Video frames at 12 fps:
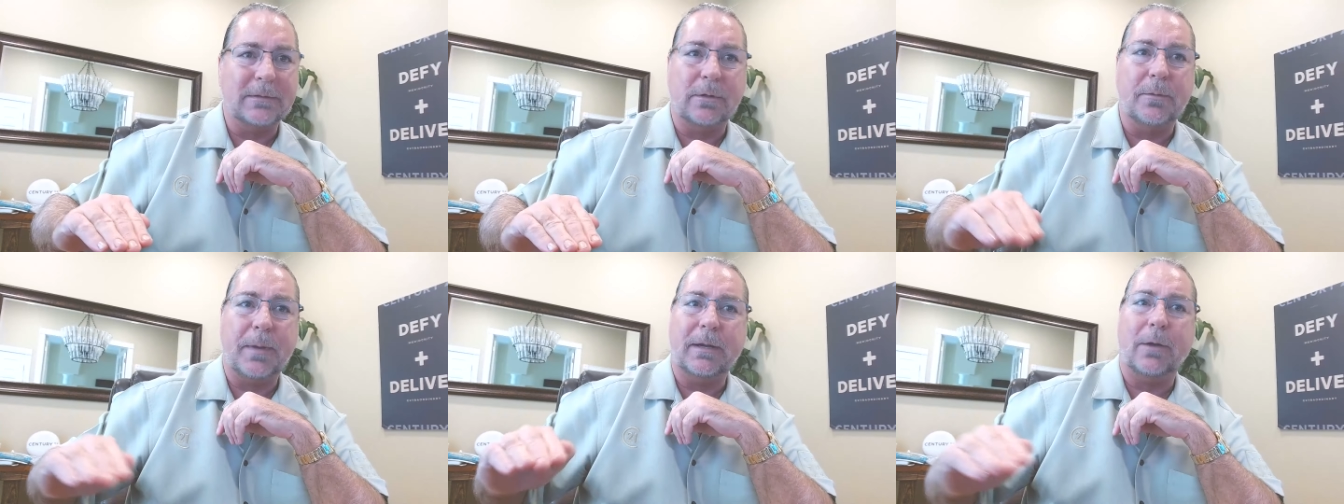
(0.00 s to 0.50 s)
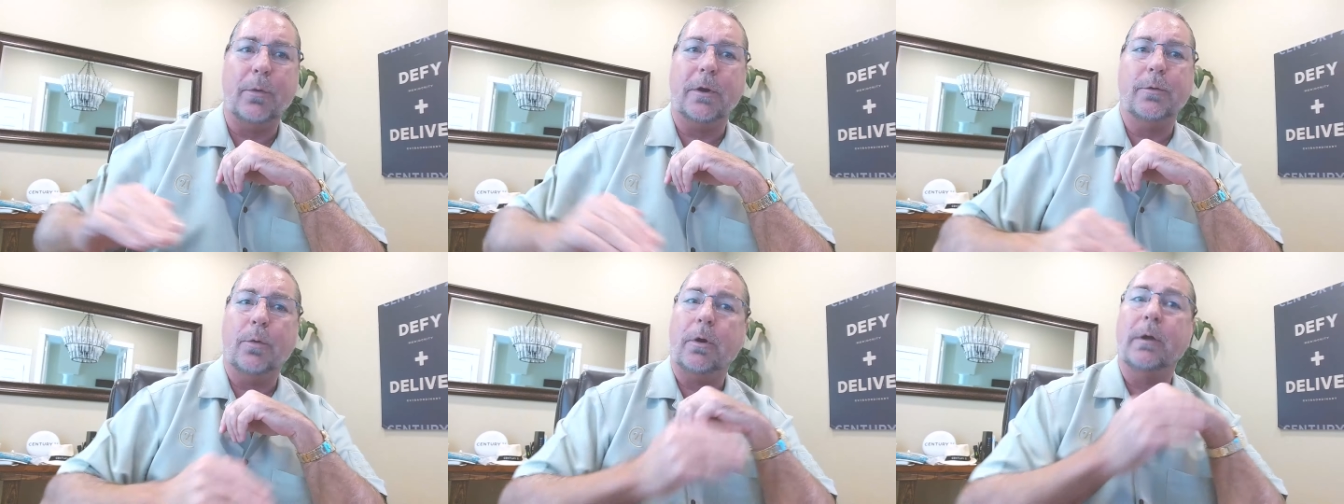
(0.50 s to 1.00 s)
So depending on where
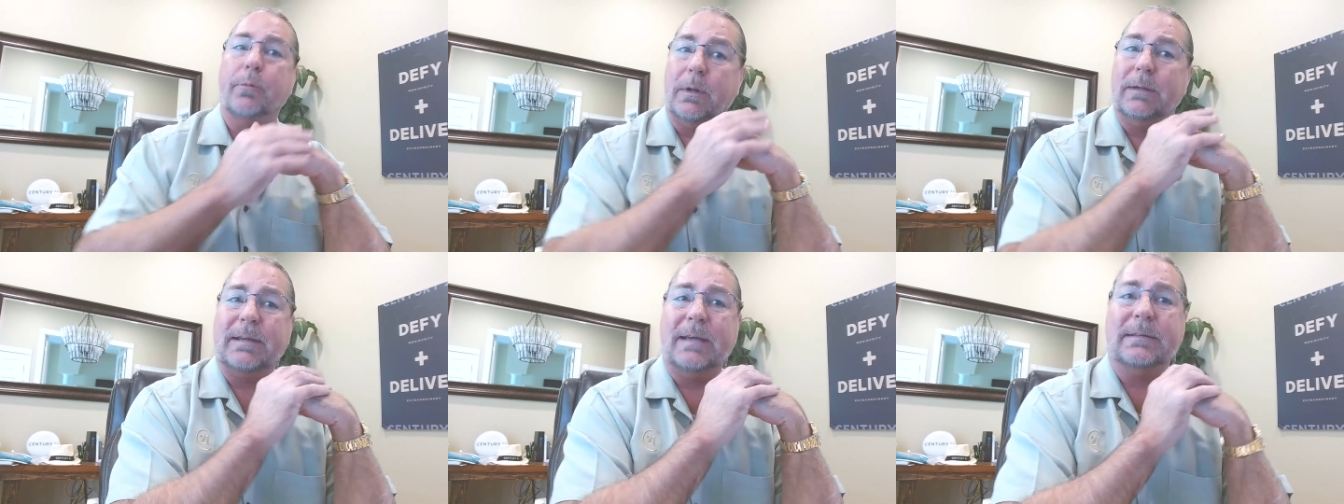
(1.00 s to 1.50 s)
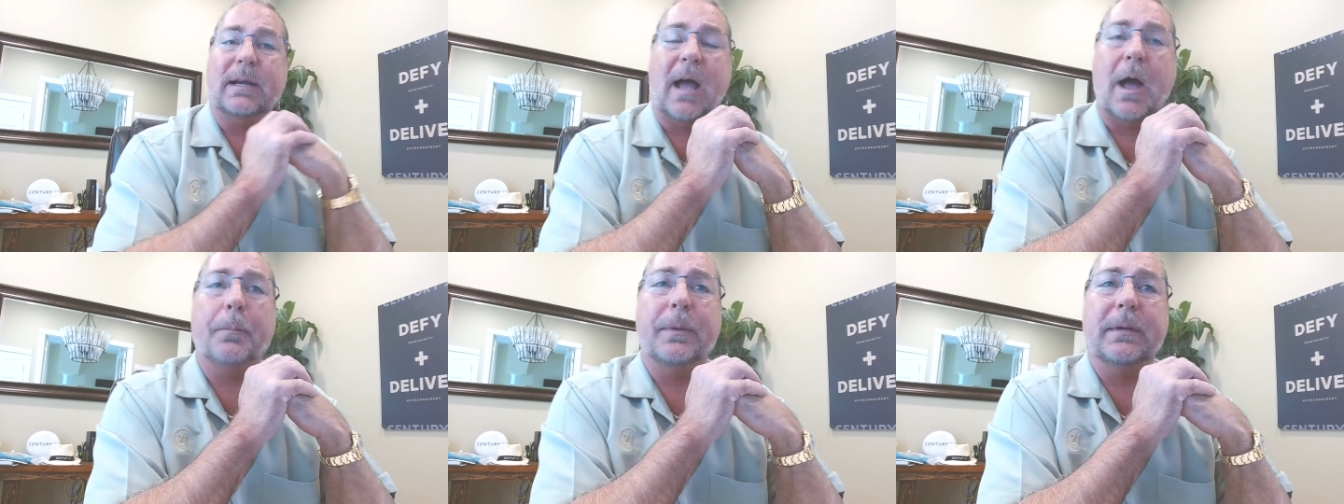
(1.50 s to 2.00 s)
you were, it really takes a
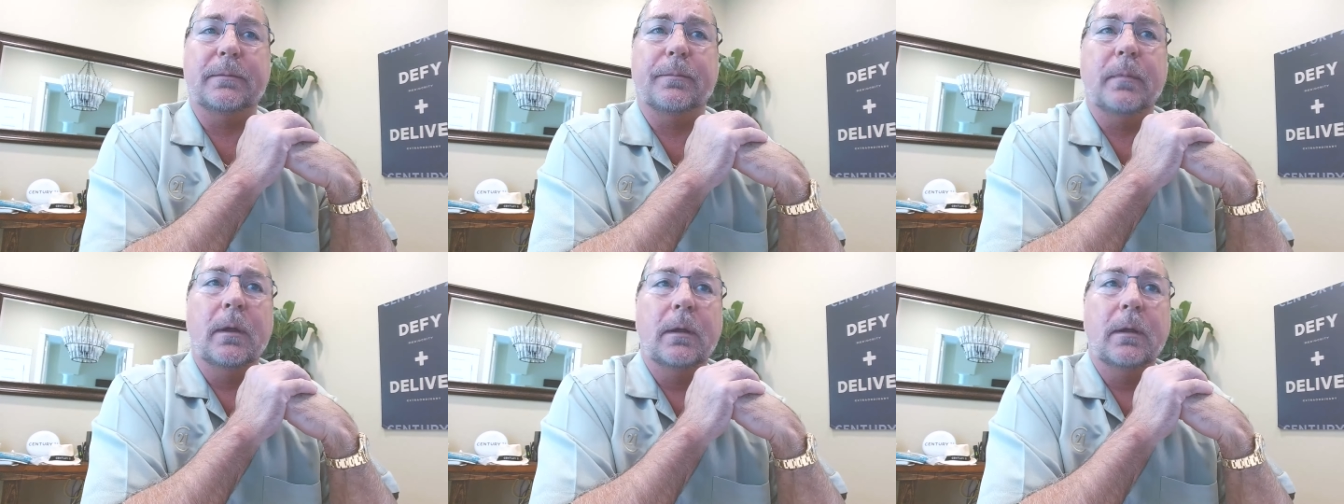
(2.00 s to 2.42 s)
competent